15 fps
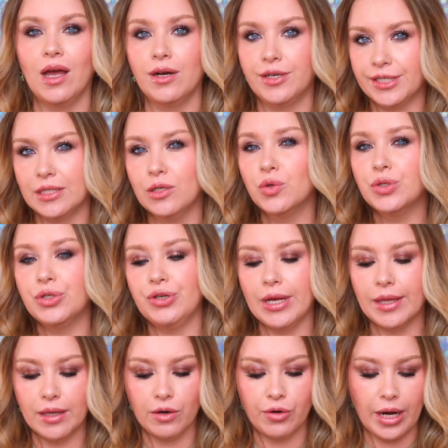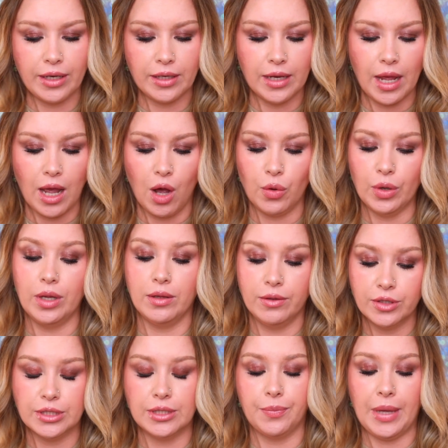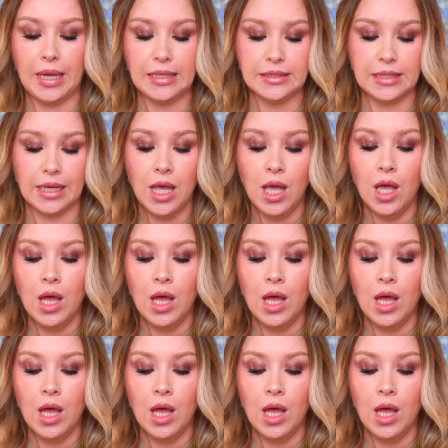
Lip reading: are so trendy right now. It looks amazing.